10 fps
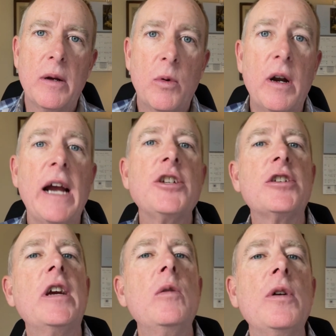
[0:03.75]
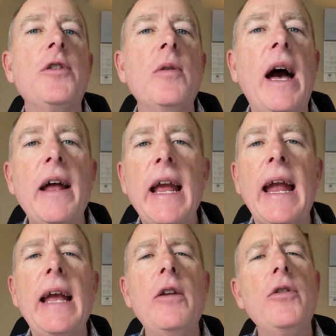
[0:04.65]
where I share with you how to
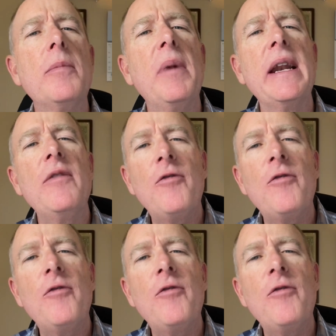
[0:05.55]
handle your money